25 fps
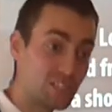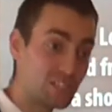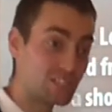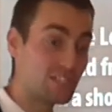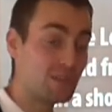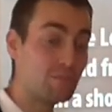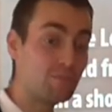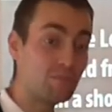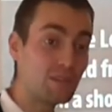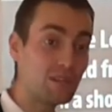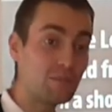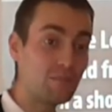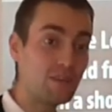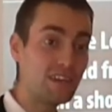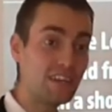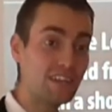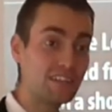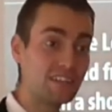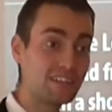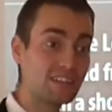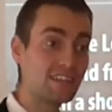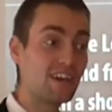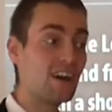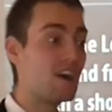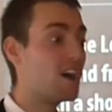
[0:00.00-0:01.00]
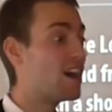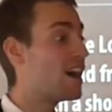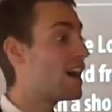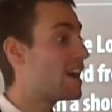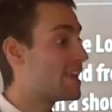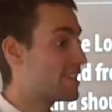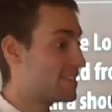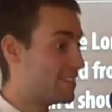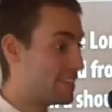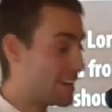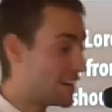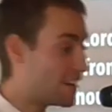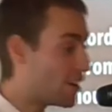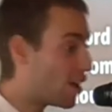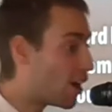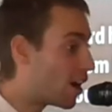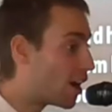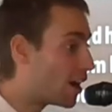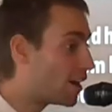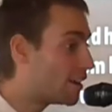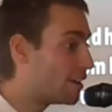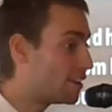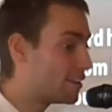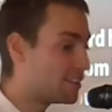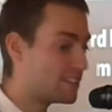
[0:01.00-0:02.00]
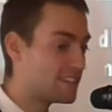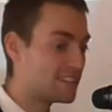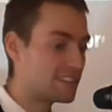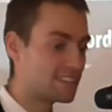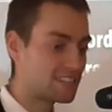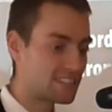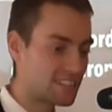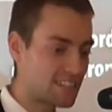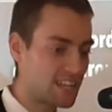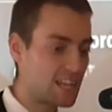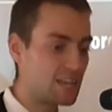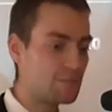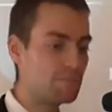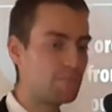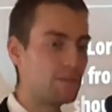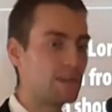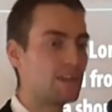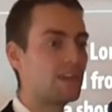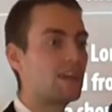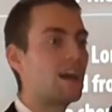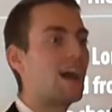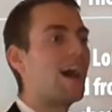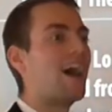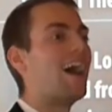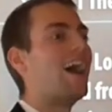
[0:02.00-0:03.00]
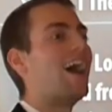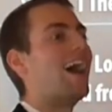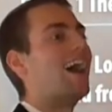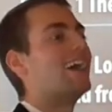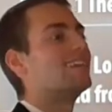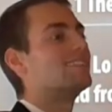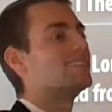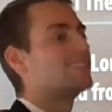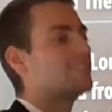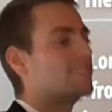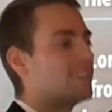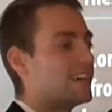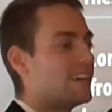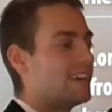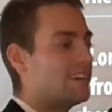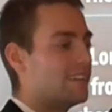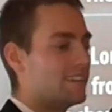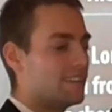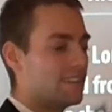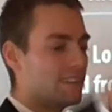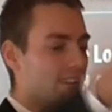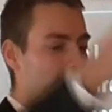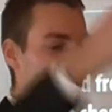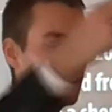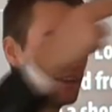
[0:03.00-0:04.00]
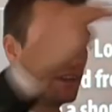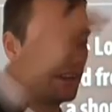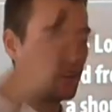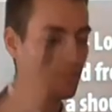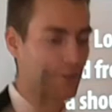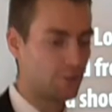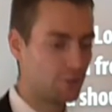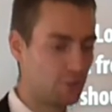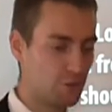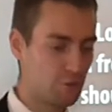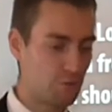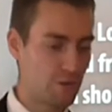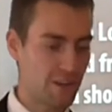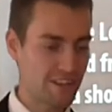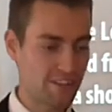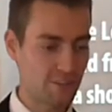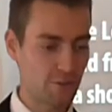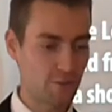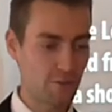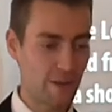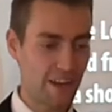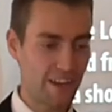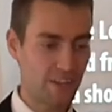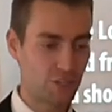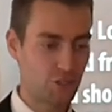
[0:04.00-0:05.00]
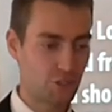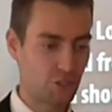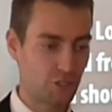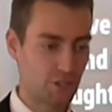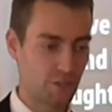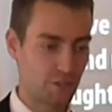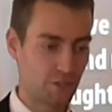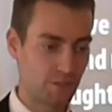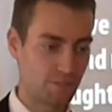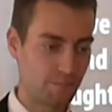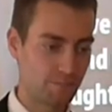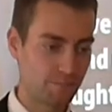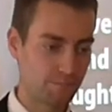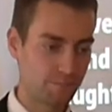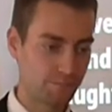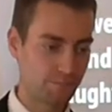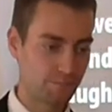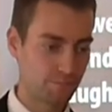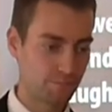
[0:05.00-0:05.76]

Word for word: which simply means they are sleeping until the resurrection.